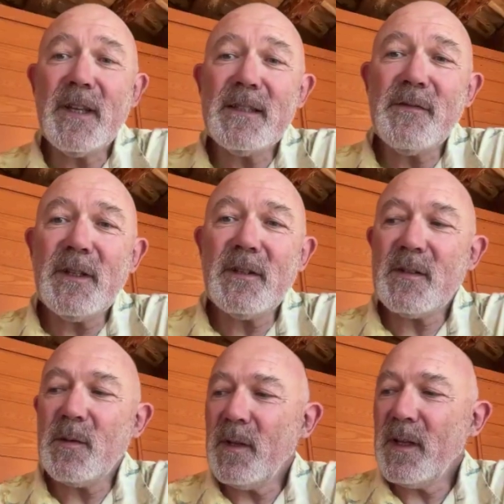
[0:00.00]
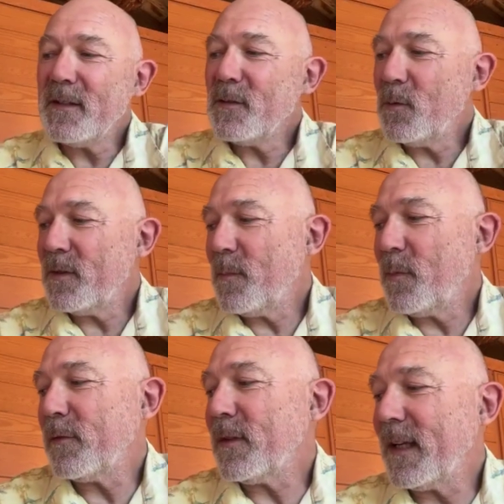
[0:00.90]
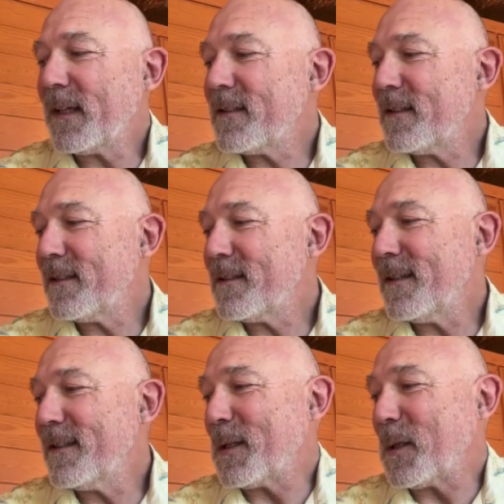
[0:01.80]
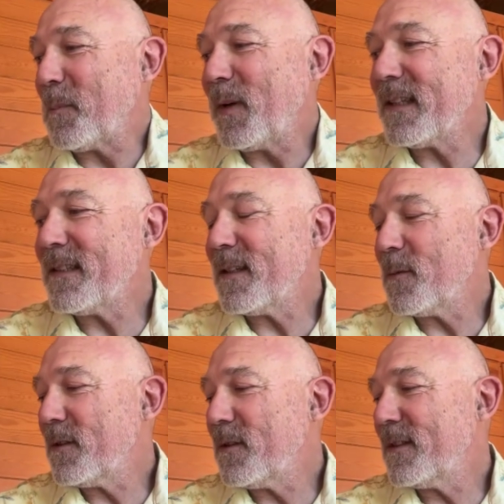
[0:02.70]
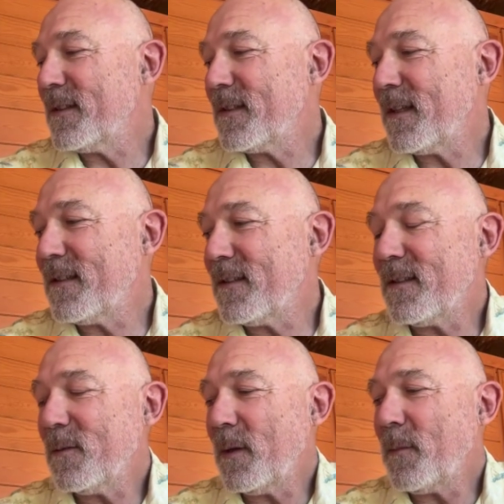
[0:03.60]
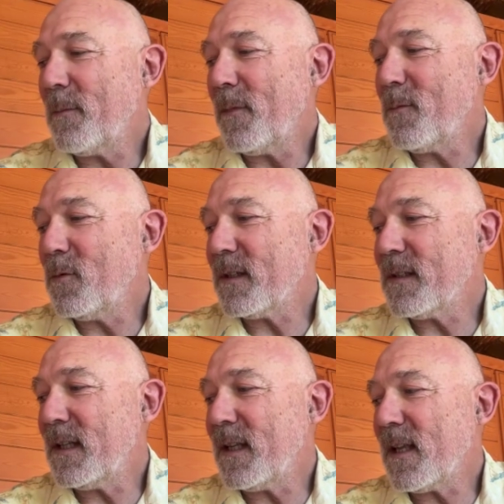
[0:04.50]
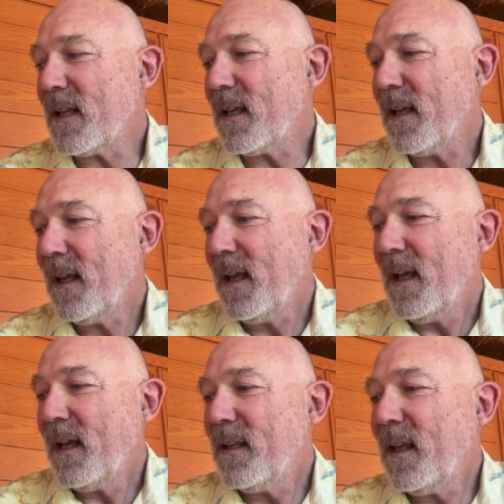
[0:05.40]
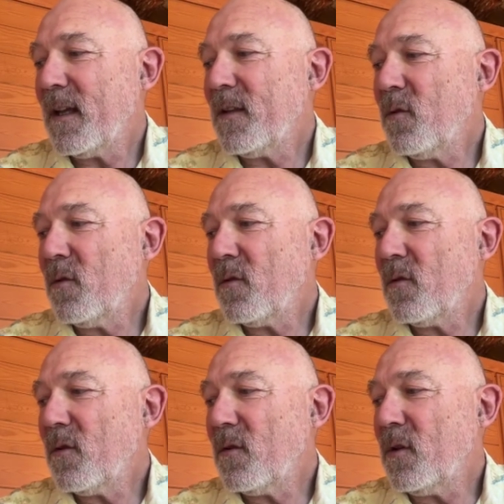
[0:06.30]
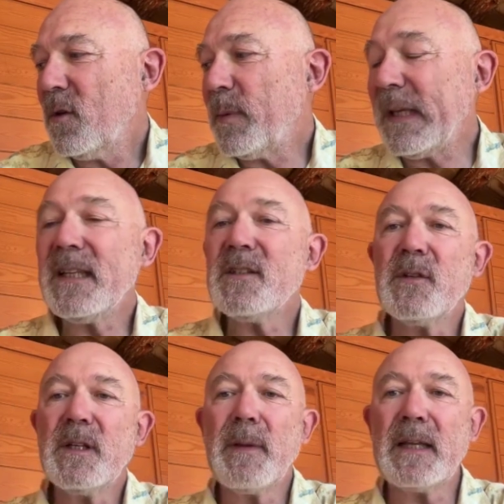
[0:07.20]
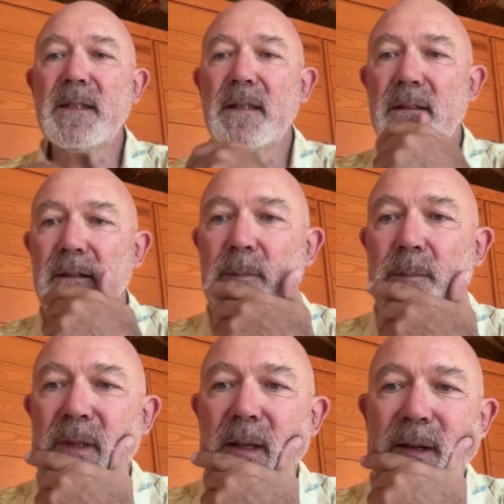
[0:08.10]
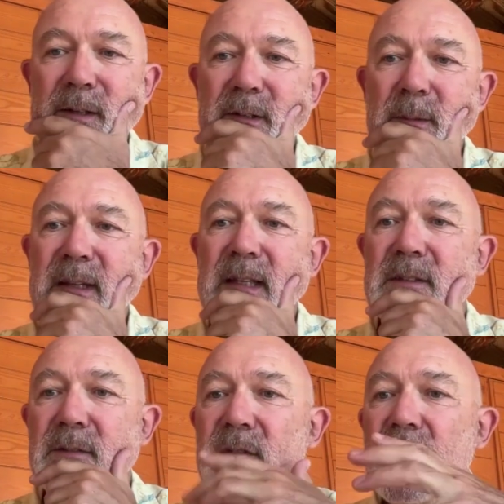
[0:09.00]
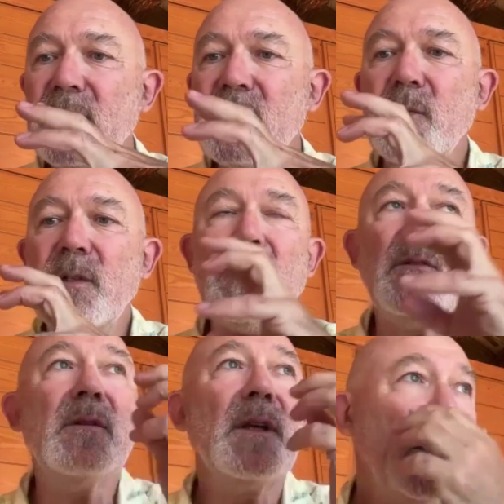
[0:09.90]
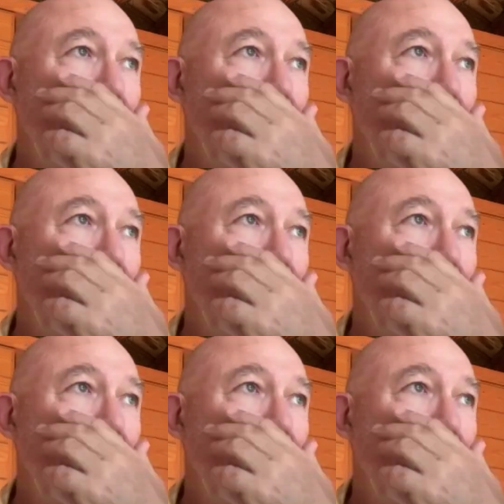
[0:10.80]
it's funny because to me, as always, improv connects to the sounds of complexity, which is just the way my mind works. And I think, yeah, beginnings really matter. They matter at the beginnings of scenes when